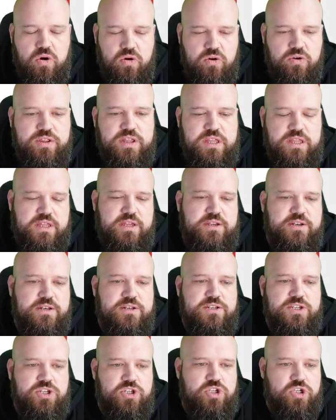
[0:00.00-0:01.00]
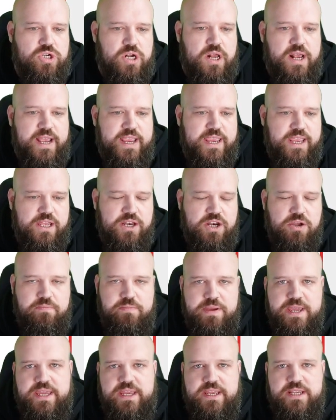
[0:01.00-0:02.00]
other than to try and
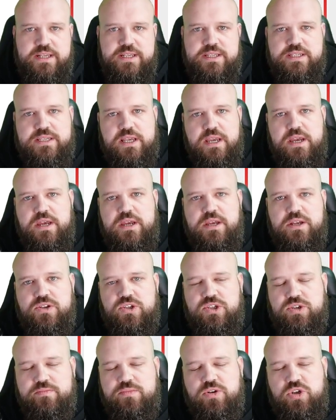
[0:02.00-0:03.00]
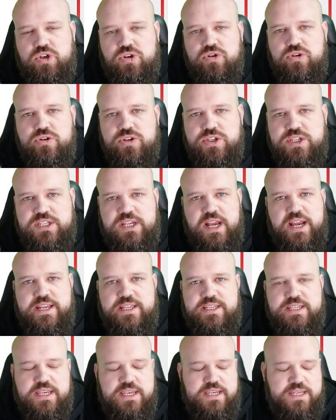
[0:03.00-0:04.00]
appease some
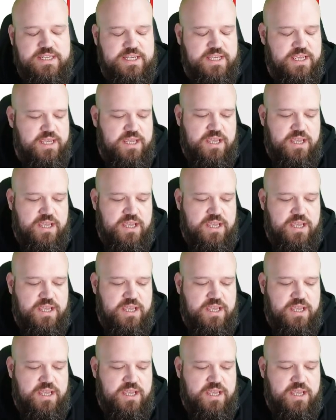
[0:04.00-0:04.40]
short-sighted